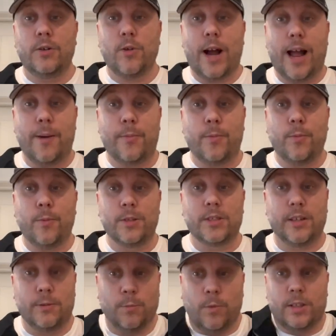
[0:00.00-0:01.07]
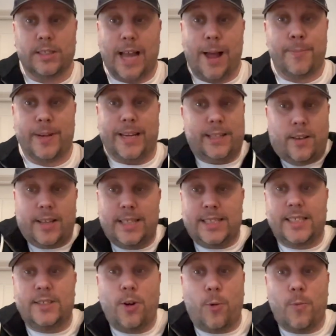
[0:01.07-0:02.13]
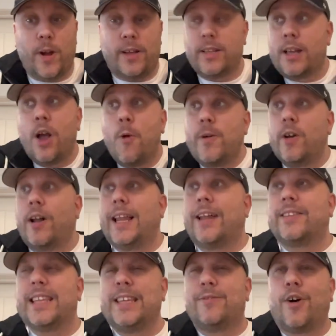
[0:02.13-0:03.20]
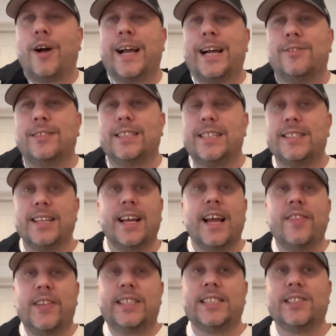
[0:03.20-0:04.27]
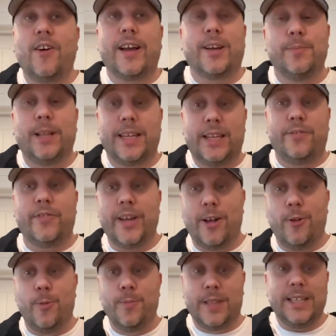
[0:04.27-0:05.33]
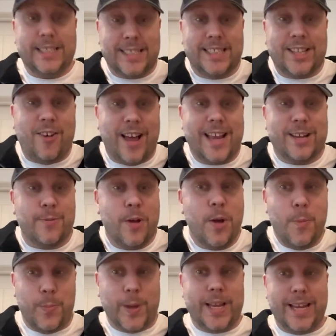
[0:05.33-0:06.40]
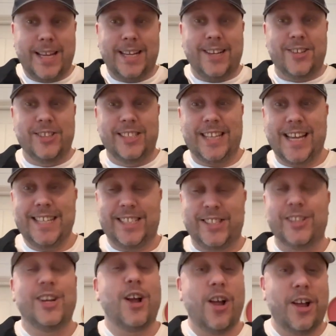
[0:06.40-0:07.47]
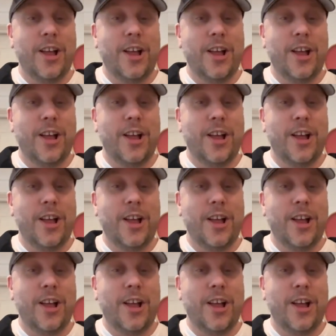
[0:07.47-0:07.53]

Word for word: crap, what's what's happening? Like, this is not, we're not allowed to leave our houses. This is like a bloody film. This is like being in Contagion.